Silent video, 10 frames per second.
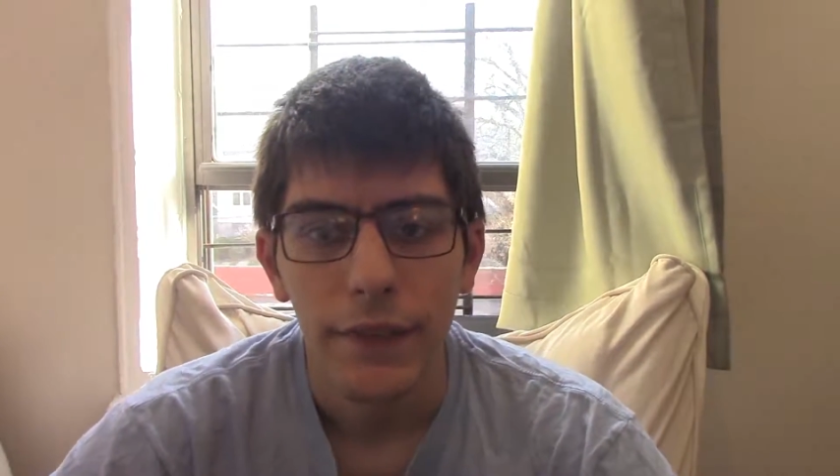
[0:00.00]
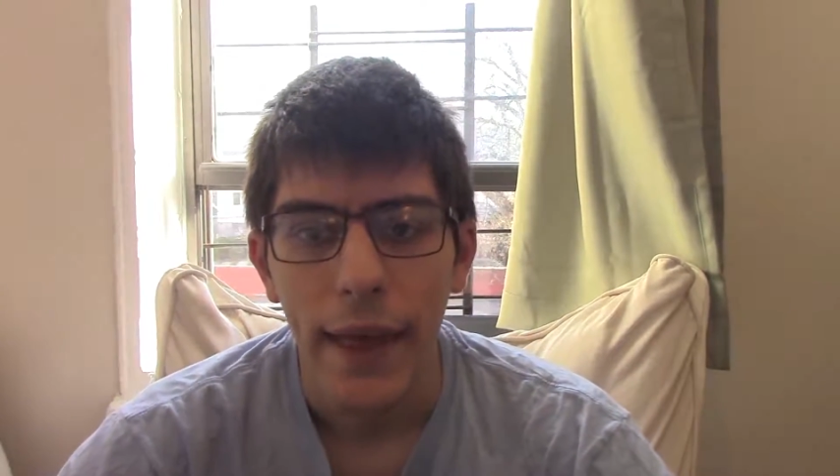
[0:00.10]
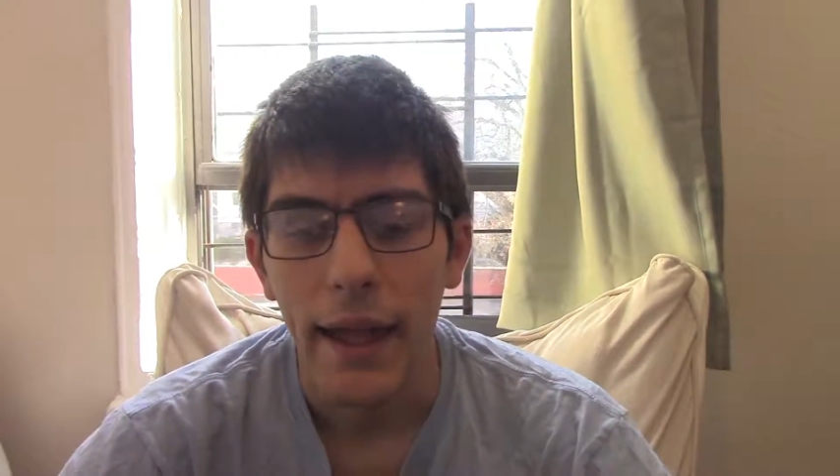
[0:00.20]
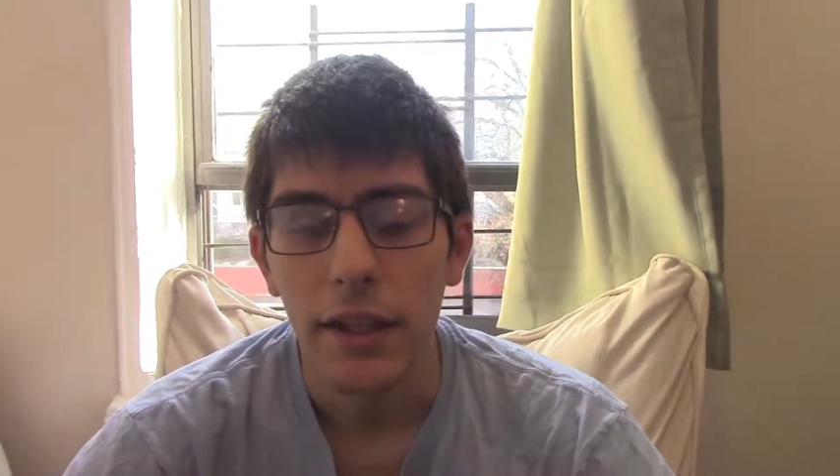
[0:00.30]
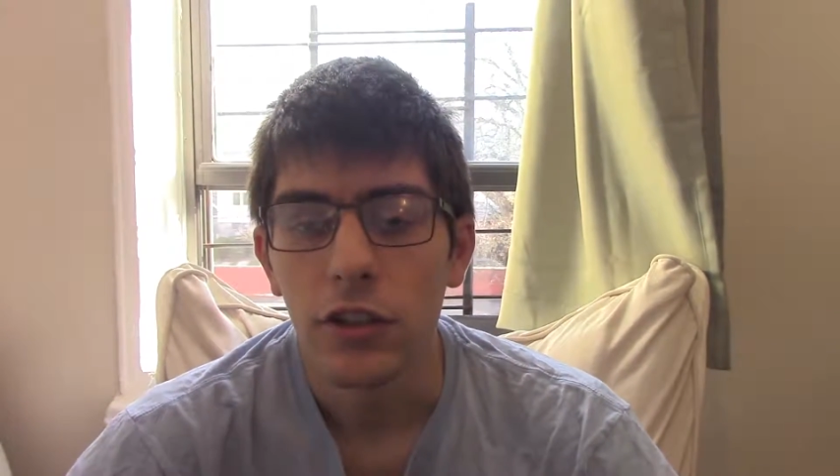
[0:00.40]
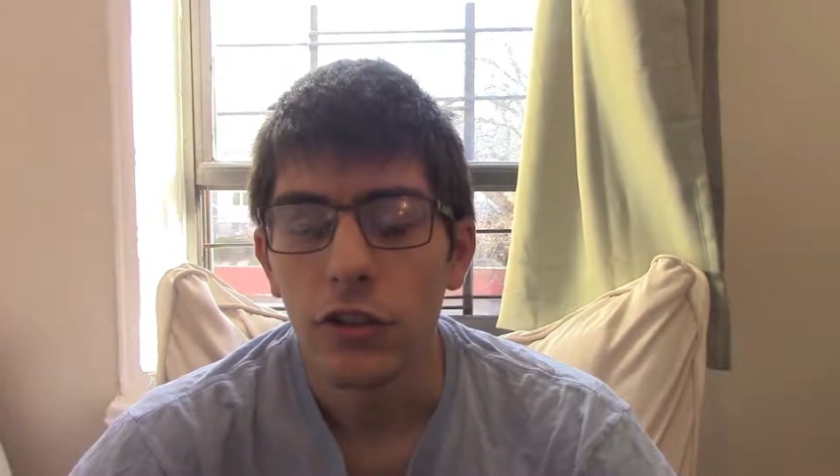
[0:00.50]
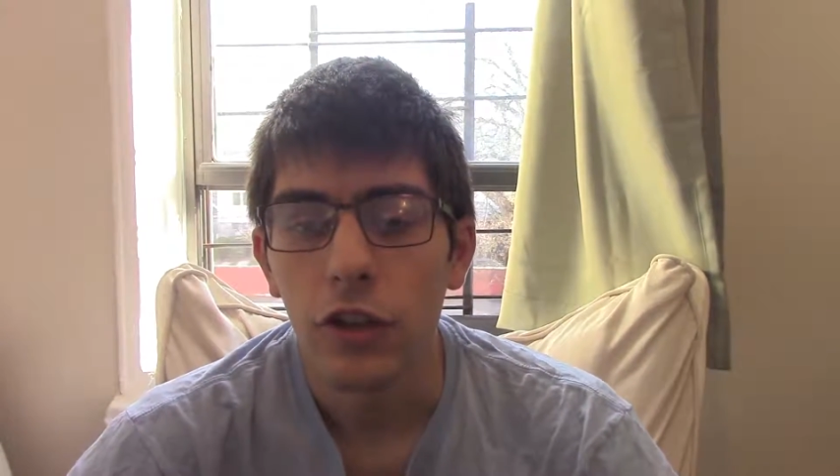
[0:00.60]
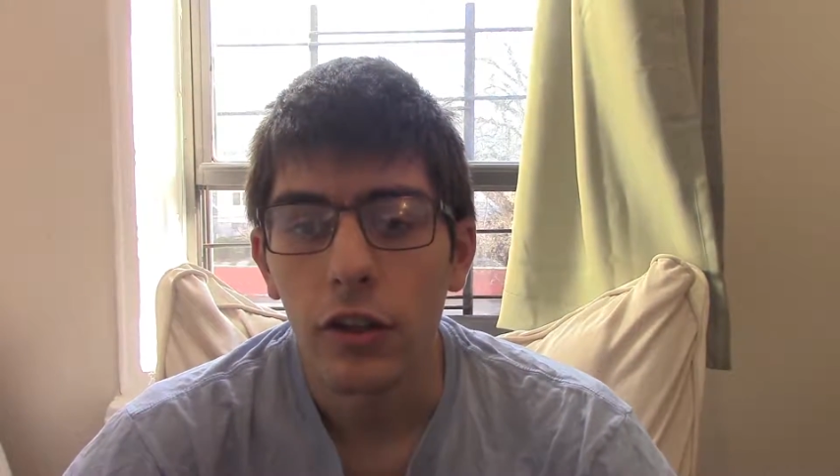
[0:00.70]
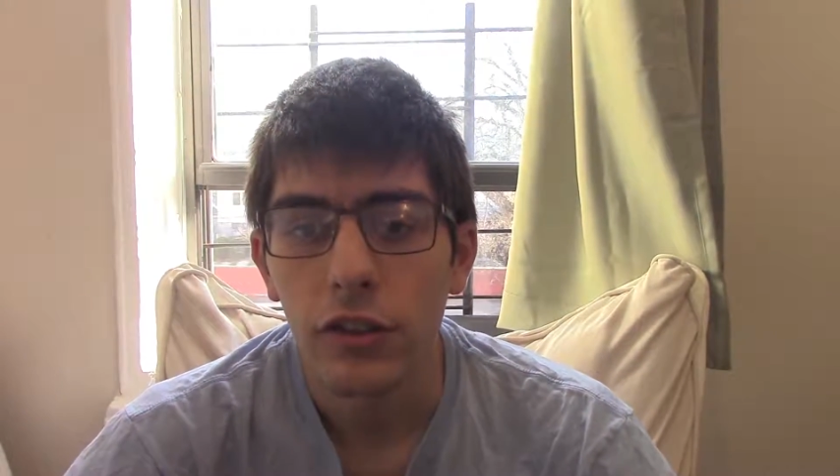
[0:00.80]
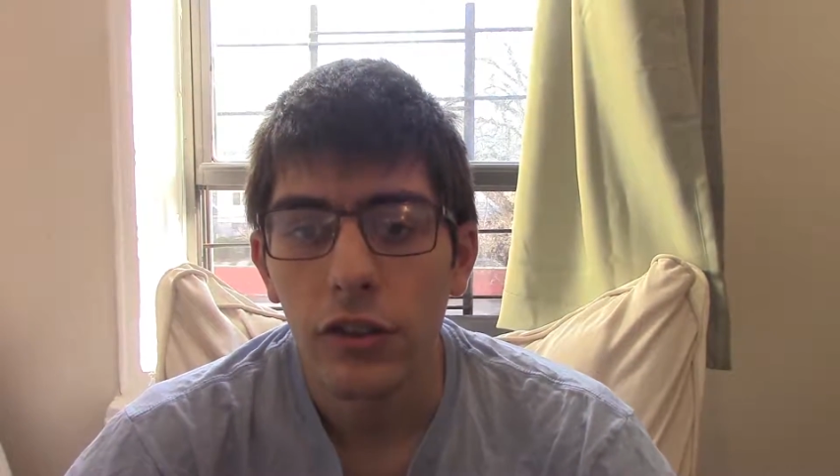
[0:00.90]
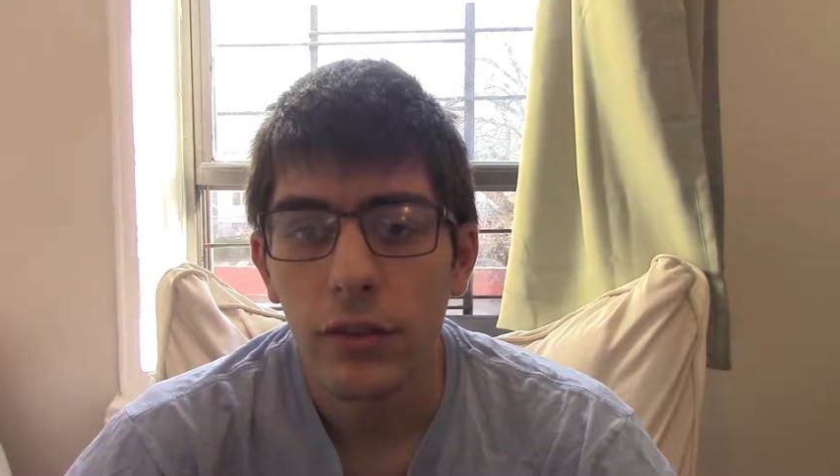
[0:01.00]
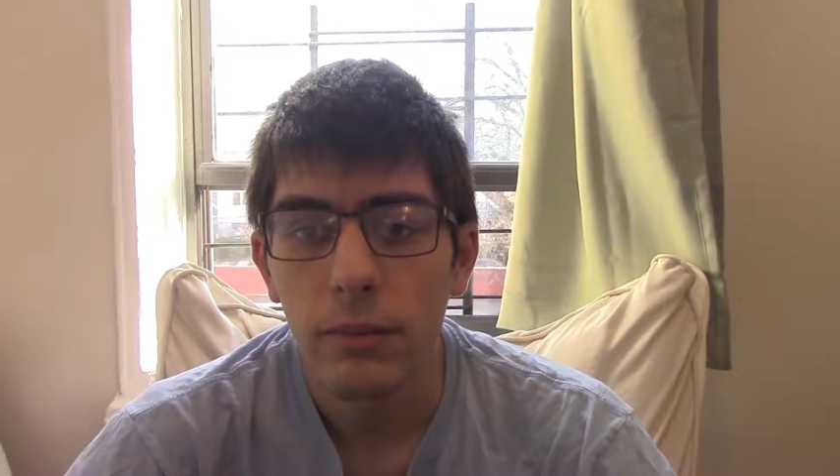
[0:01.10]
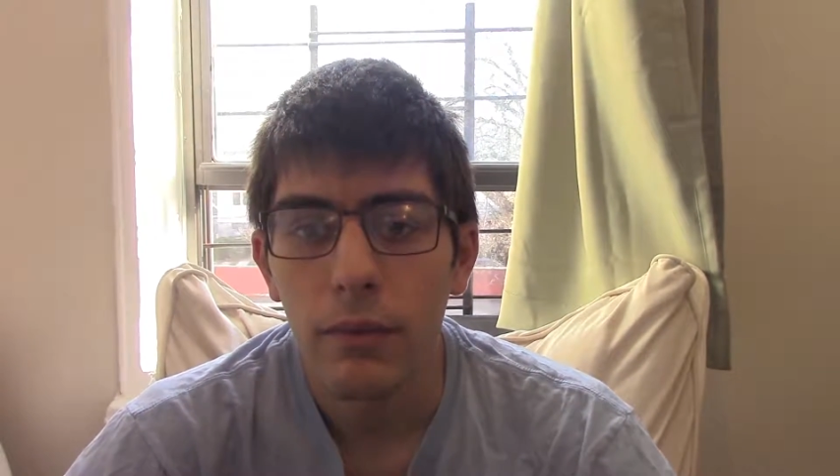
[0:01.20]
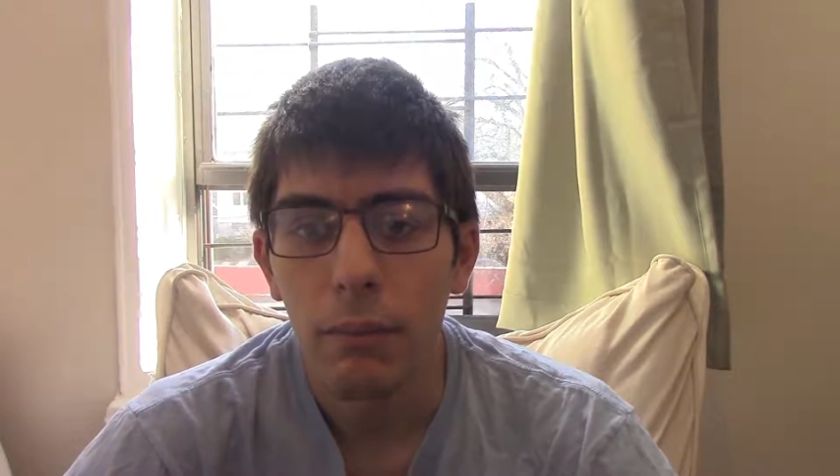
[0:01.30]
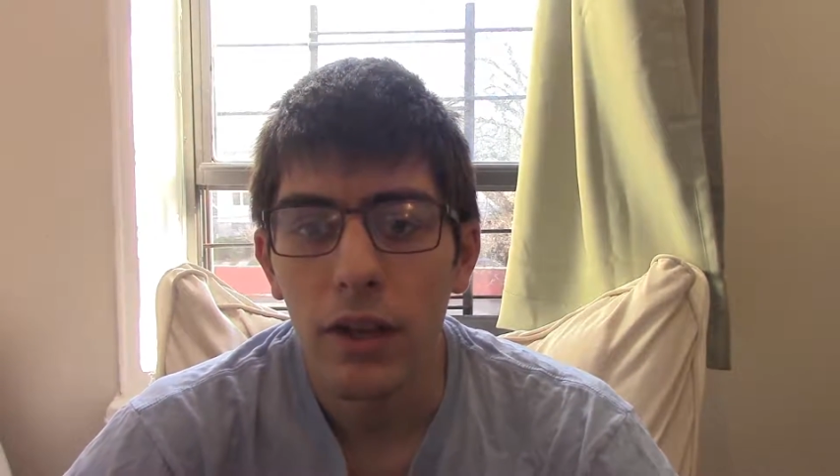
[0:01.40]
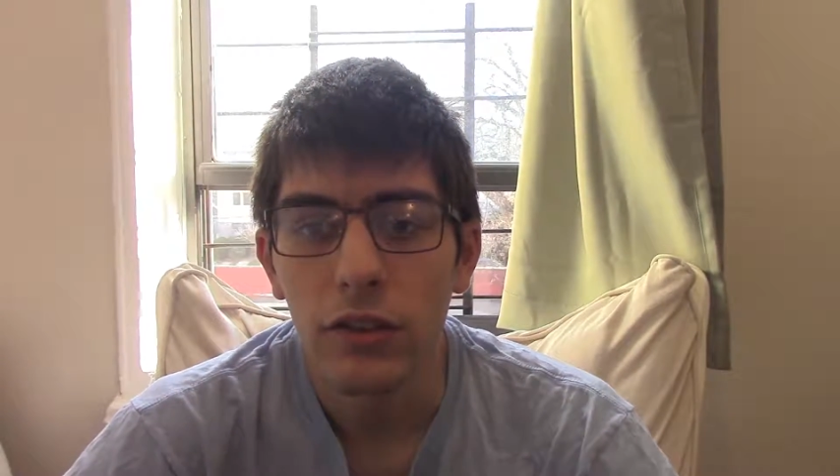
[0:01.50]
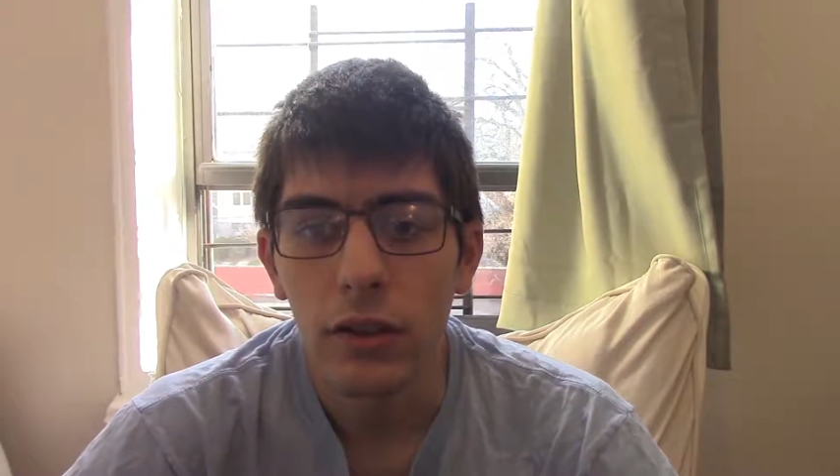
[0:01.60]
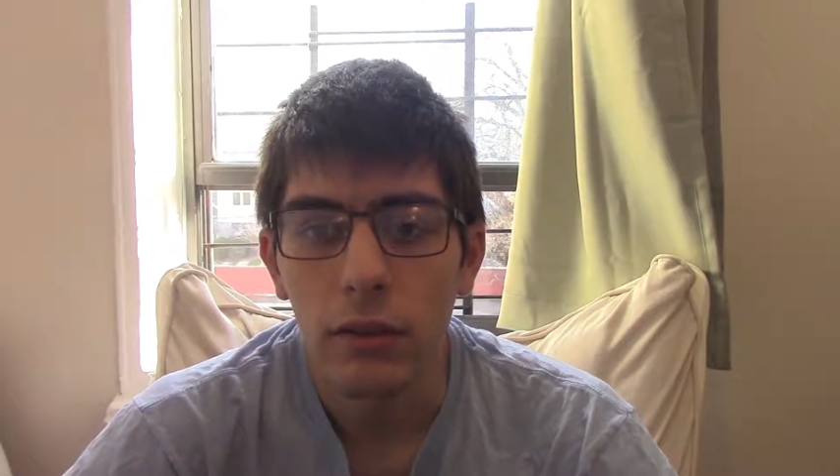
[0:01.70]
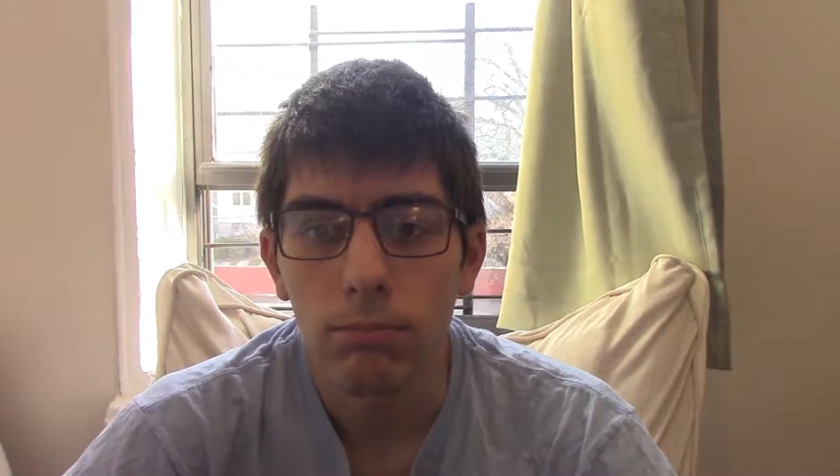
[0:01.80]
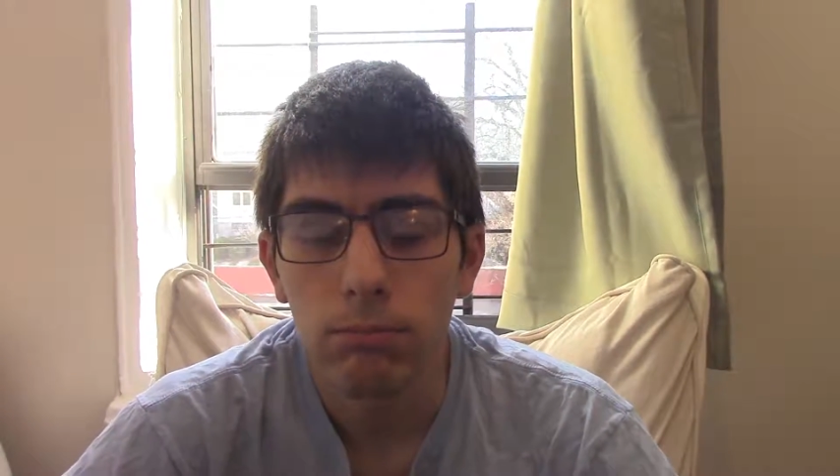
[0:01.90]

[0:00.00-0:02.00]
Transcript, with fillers: that is just the basic